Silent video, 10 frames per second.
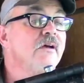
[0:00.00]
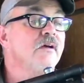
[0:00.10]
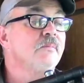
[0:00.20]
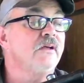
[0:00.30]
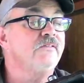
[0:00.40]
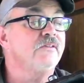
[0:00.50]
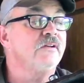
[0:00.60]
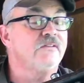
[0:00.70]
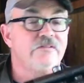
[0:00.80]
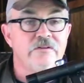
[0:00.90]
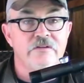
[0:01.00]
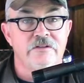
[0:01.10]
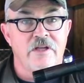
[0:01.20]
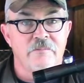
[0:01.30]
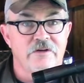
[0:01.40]
placed into the
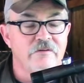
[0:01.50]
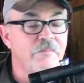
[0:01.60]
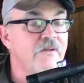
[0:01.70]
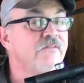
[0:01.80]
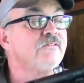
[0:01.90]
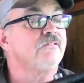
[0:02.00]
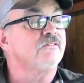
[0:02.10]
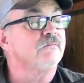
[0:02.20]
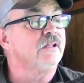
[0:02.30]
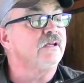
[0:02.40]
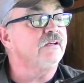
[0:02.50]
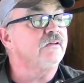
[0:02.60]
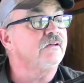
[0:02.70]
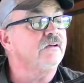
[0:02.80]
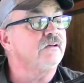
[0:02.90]
serial number to replace the Cyrillic